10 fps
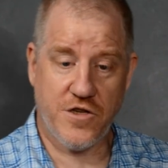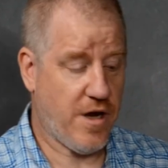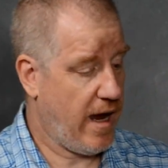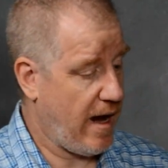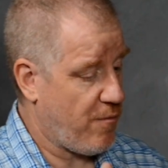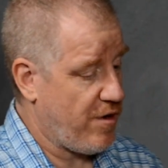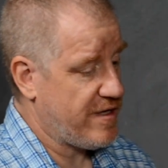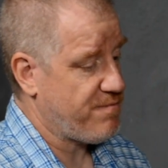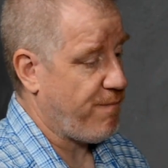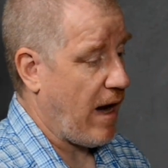your camera
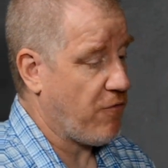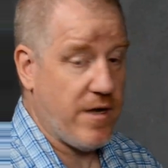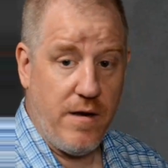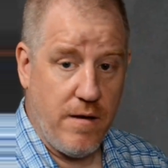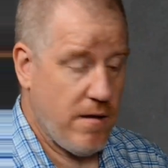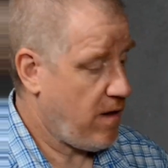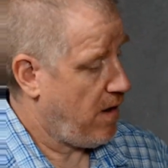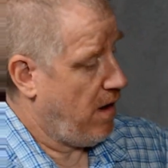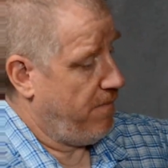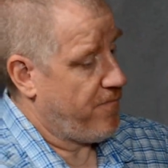is mounted,
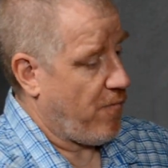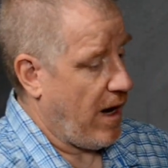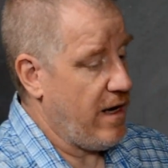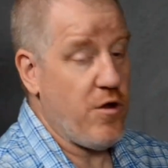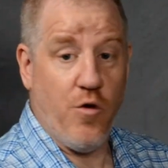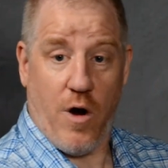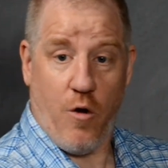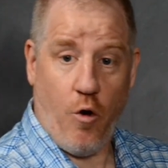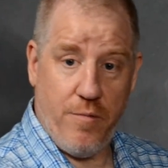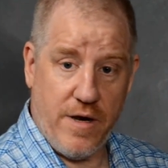right, you want
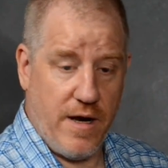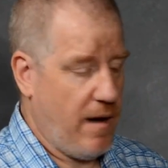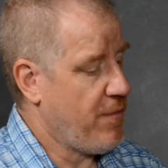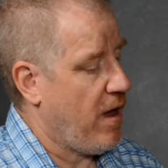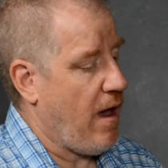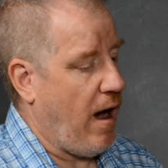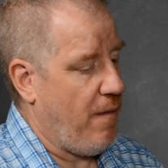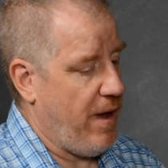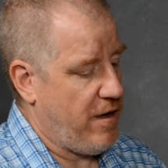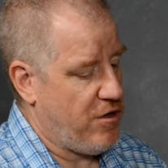to open it up,
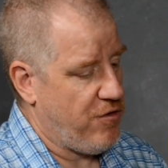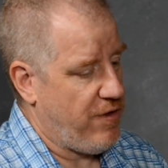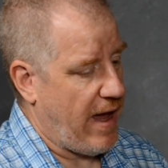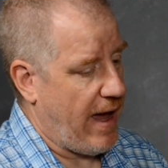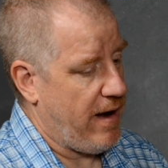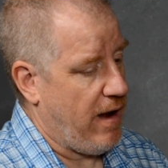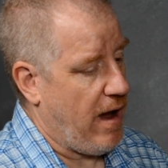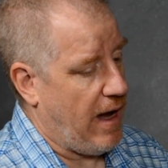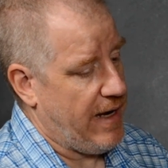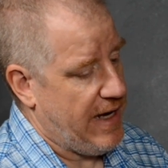and you do that
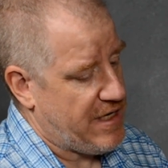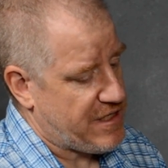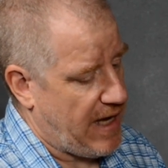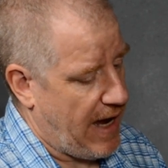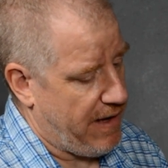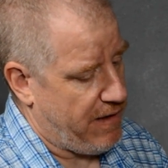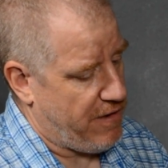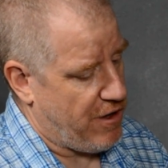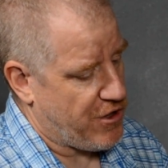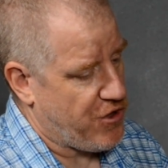on each side.
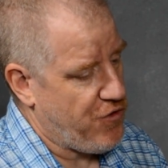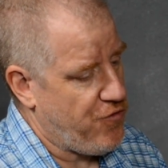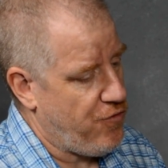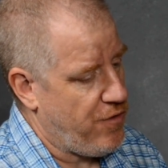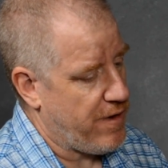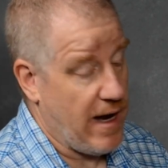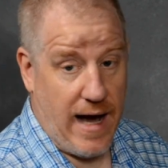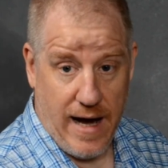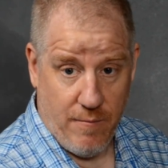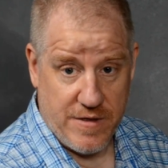There are two
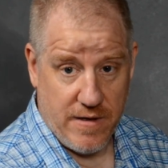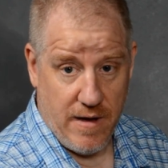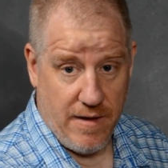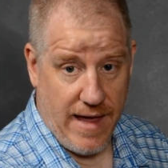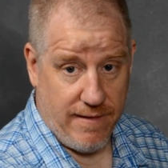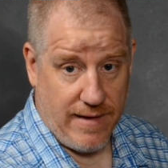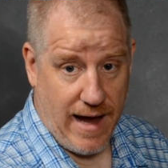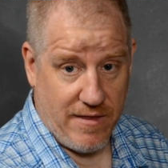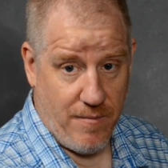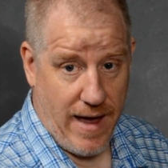knobs that
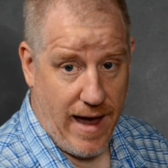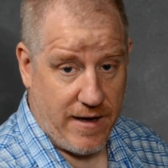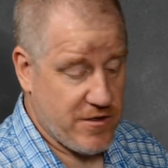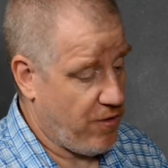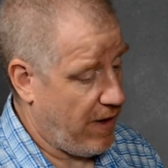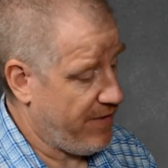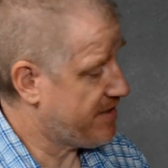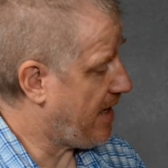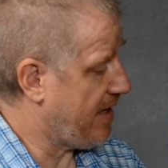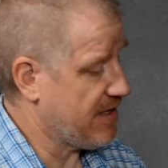lock the back, so on this
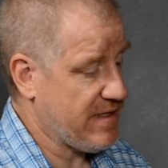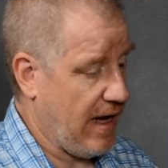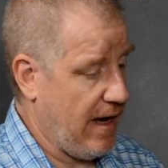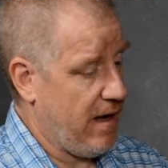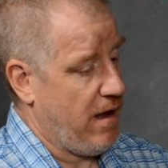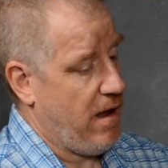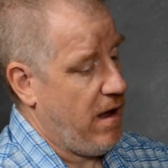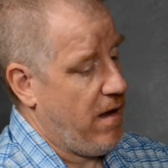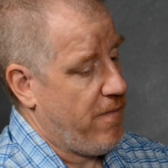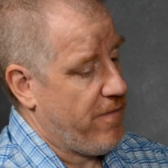side and this side.
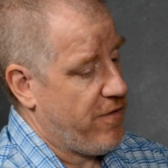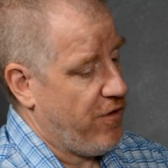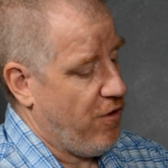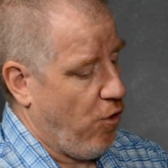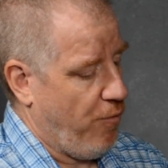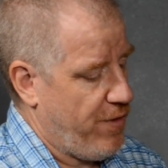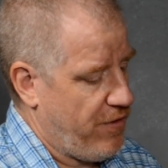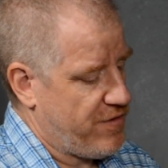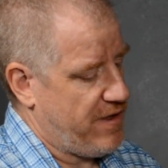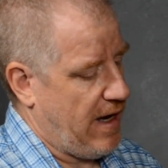So you open
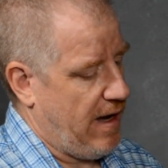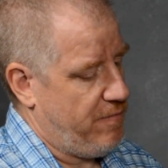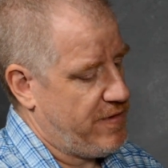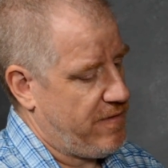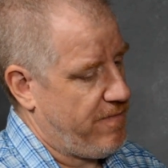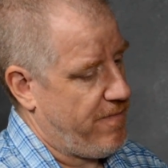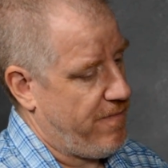those knobs,